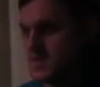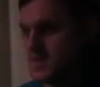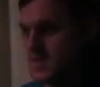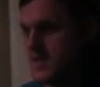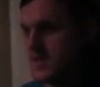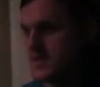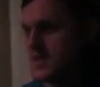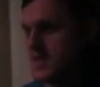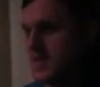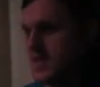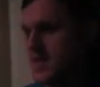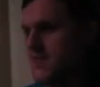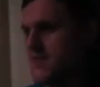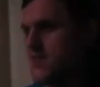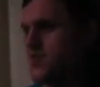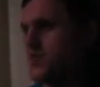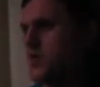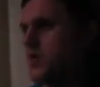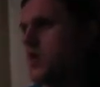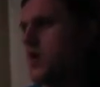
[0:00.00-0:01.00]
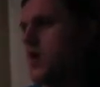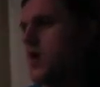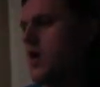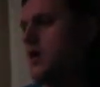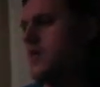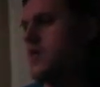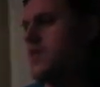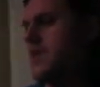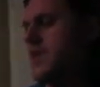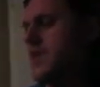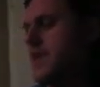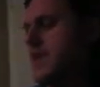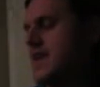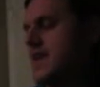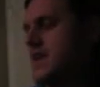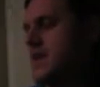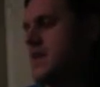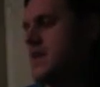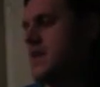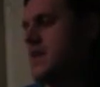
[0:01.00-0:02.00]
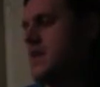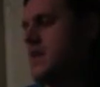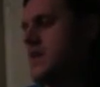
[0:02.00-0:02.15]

is, if you recall the